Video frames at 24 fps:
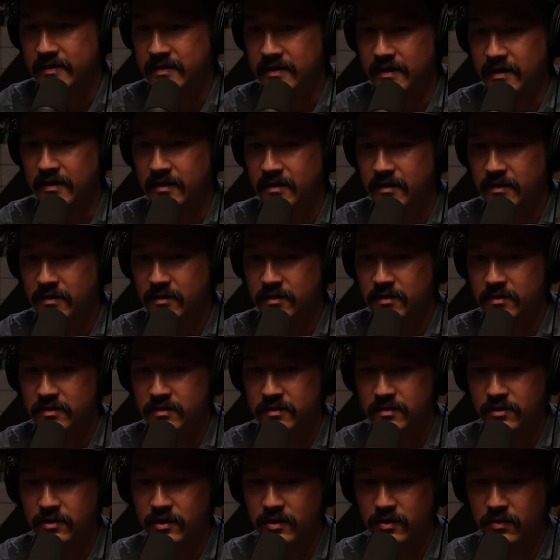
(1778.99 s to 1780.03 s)
think,
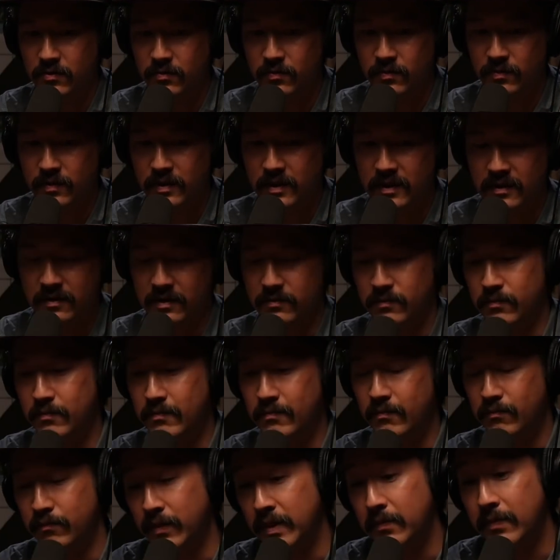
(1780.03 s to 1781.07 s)
you know, all,
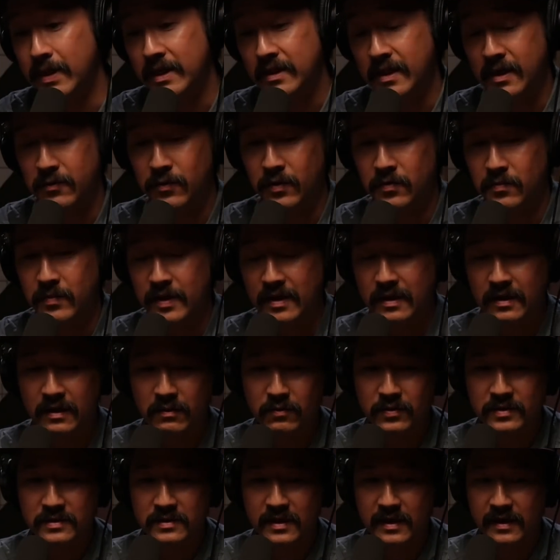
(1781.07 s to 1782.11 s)
but the big thing with me
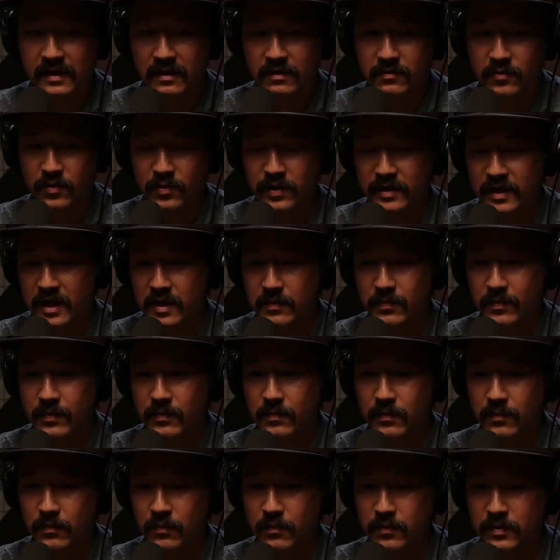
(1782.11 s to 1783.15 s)
was like growing up
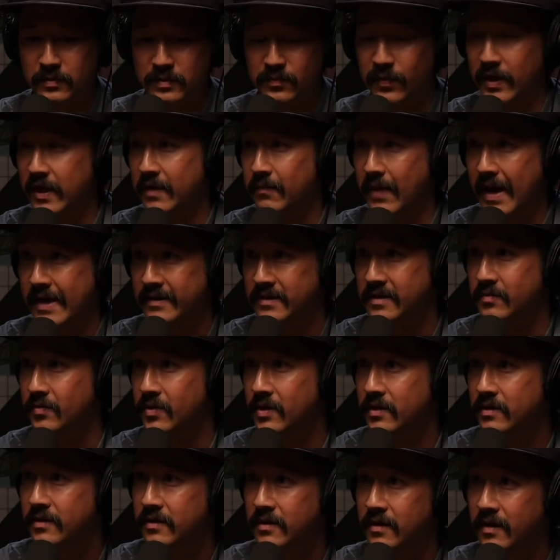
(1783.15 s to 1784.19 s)
was playing
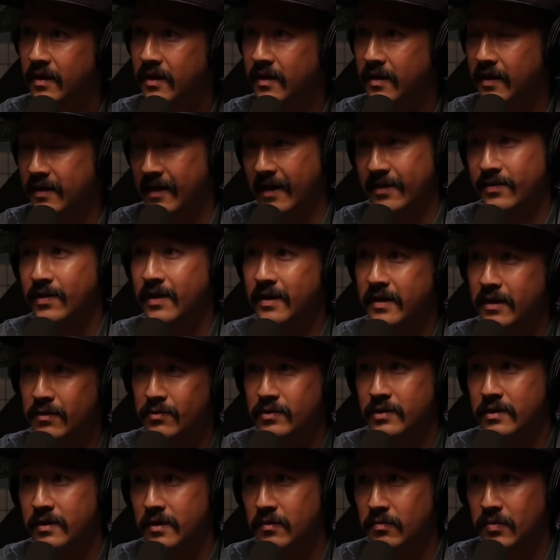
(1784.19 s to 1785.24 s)
basketball. Mm-hmm. Like I thought I
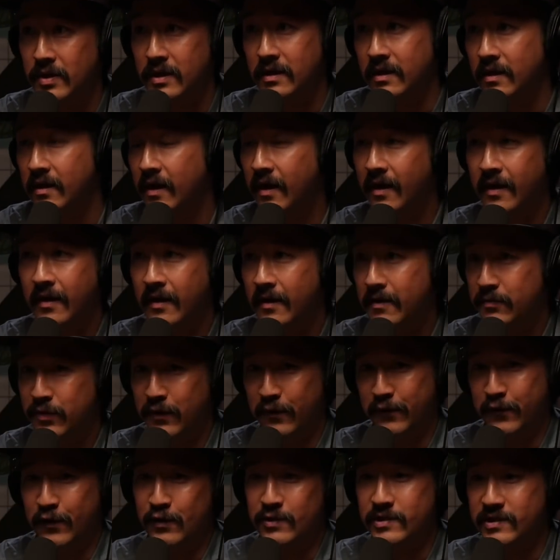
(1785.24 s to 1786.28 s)
was gonna be
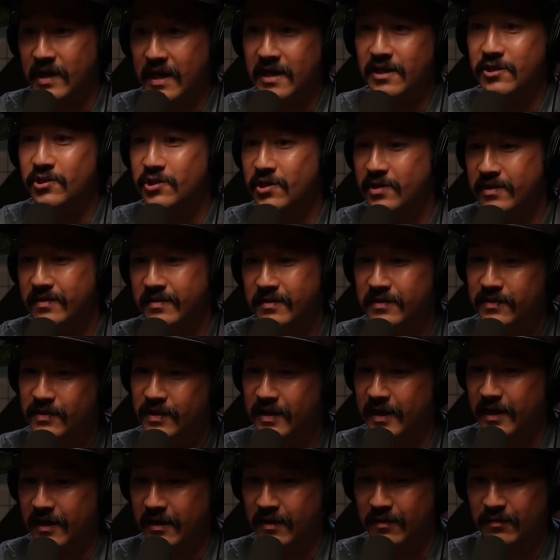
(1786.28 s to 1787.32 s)
the first Asian
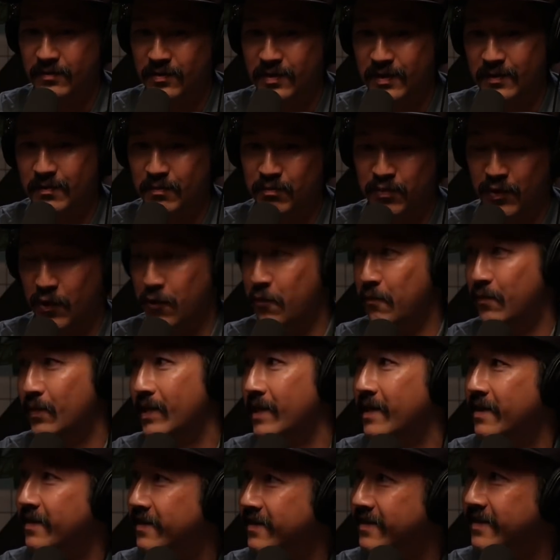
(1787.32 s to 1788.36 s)
like pro
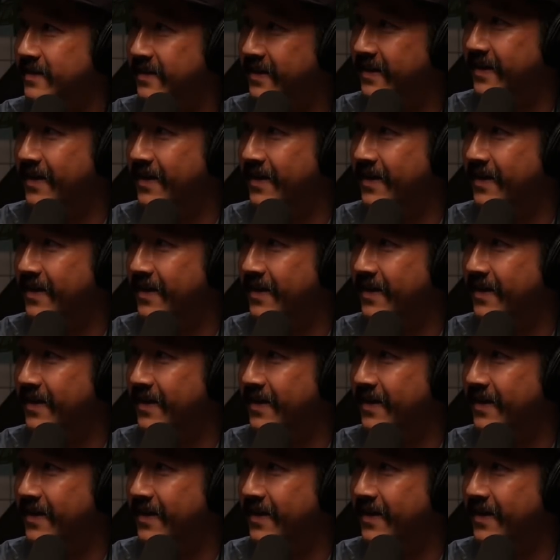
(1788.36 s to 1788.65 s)
player, you